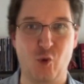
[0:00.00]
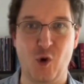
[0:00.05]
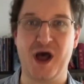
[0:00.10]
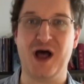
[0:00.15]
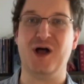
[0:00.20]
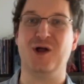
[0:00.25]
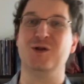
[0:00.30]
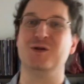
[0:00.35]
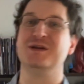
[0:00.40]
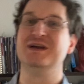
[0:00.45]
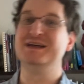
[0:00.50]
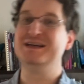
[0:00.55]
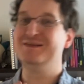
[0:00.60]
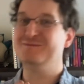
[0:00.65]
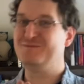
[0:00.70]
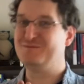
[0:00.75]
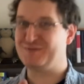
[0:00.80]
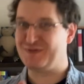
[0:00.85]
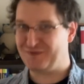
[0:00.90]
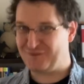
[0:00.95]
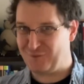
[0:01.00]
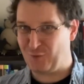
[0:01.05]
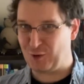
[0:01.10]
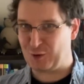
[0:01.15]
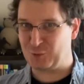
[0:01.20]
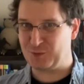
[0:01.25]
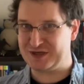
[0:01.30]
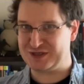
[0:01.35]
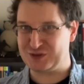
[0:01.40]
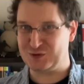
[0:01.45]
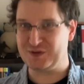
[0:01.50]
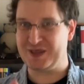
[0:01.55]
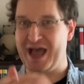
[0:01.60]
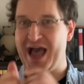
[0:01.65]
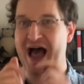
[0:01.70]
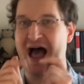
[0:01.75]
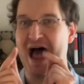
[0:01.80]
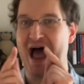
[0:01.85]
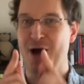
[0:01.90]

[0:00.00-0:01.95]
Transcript: Well, before we do that,